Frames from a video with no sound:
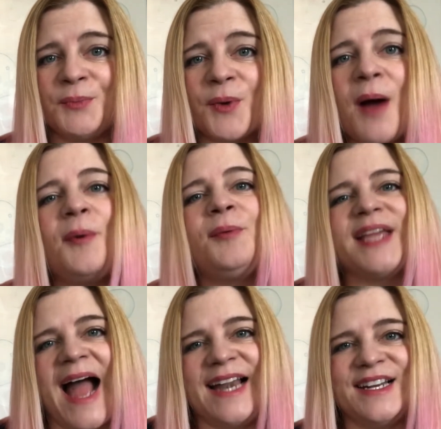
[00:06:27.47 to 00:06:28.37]
who
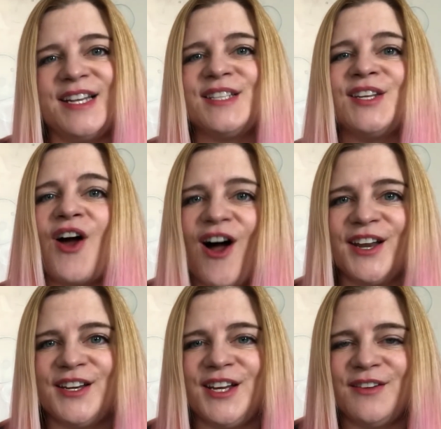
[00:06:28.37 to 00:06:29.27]
probably had it as an
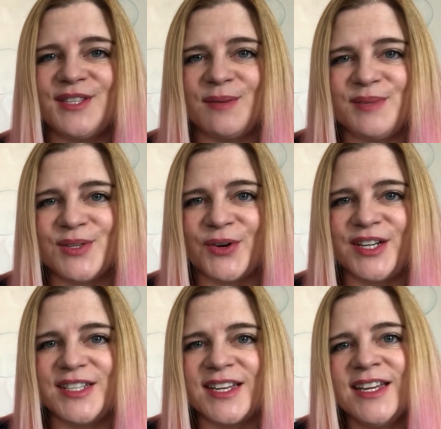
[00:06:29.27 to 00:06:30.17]
oddity of some
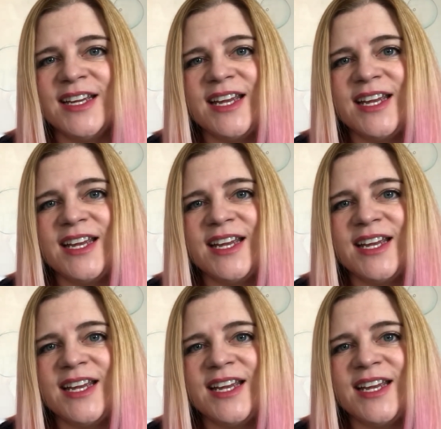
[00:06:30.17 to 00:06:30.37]
sort.